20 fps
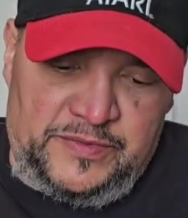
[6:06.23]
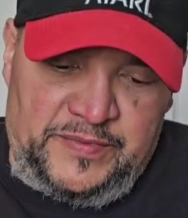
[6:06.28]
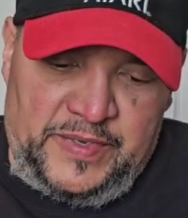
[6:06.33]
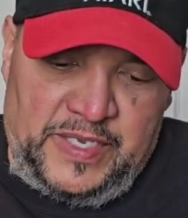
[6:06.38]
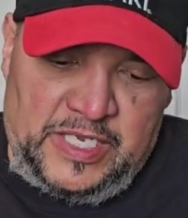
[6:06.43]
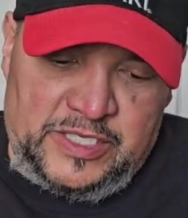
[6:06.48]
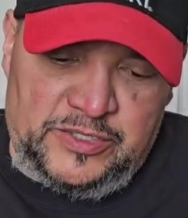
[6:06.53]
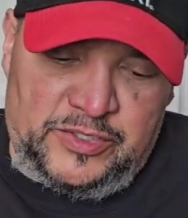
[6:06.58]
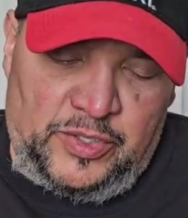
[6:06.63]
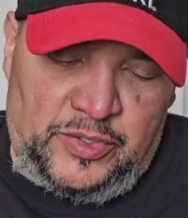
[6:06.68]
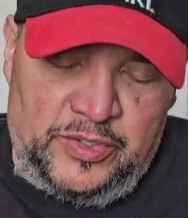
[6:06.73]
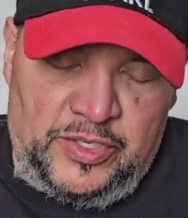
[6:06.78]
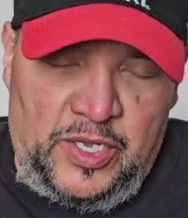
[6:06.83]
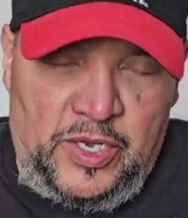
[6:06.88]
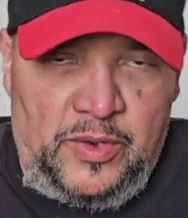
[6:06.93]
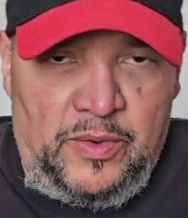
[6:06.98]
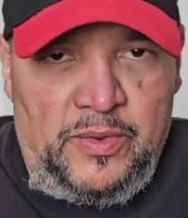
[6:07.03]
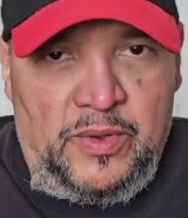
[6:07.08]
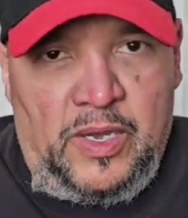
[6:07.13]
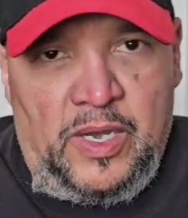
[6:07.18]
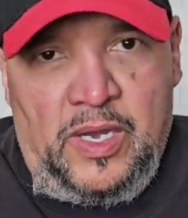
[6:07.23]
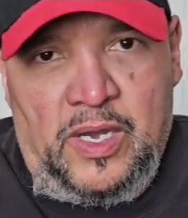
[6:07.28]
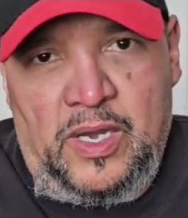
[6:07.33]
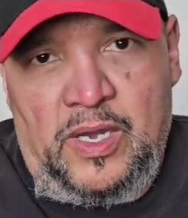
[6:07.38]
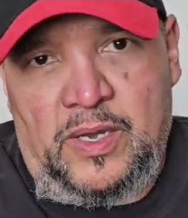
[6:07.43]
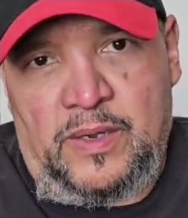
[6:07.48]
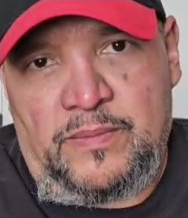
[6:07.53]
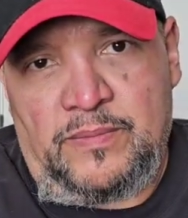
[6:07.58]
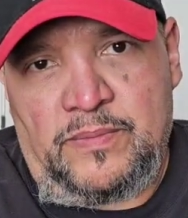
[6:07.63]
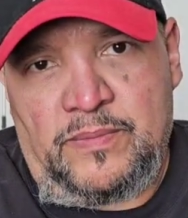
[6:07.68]
of you guys don't know,
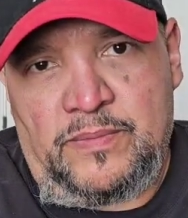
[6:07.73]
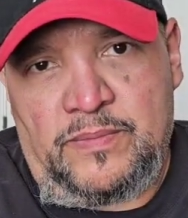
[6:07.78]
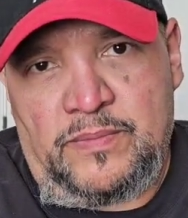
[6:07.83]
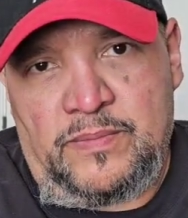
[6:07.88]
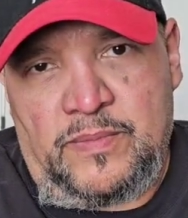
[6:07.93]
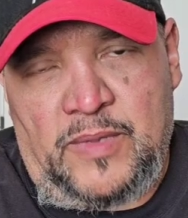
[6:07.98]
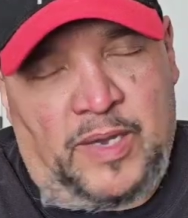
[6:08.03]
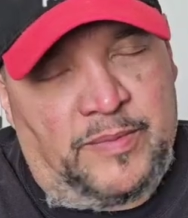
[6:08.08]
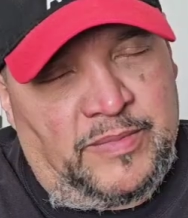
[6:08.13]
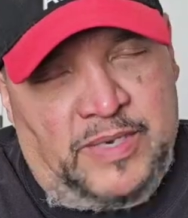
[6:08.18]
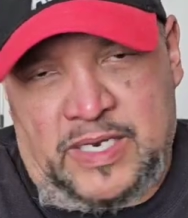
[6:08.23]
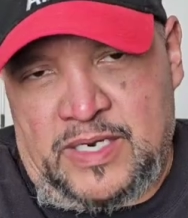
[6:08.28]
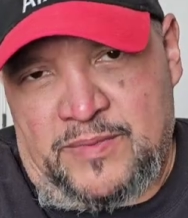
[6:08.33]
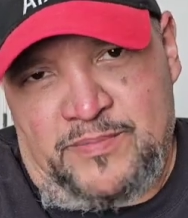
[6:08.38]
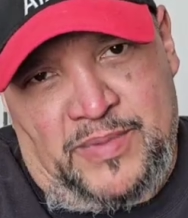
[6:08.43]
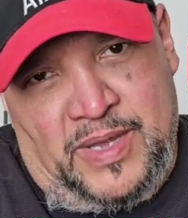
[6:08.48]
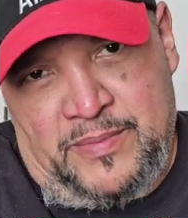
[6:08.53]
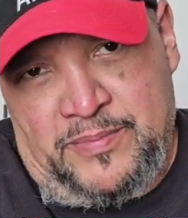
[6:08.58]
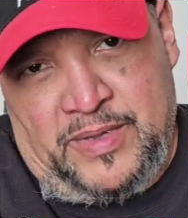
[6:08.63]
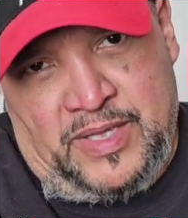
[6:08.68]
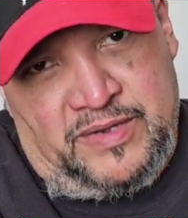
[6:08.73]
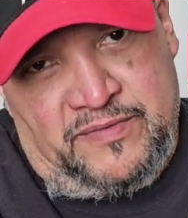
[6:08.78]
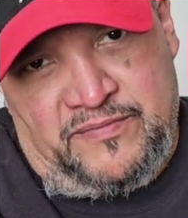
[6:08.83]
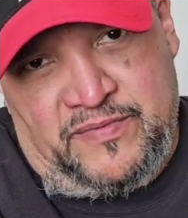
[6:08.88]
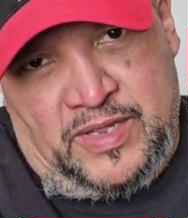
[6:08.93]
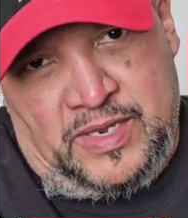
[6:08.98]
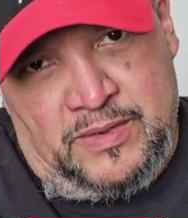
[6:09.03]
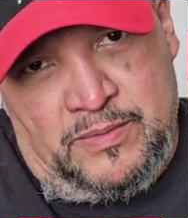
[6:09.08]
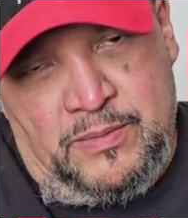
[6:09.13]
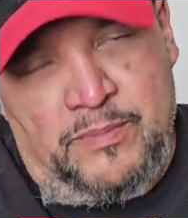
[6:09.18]
I'm not a Batman
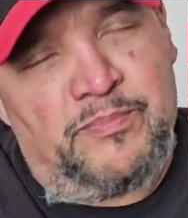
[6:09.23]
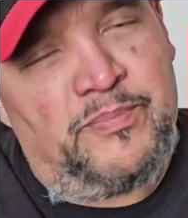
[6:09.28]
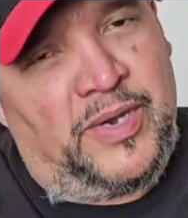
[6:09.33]
fan.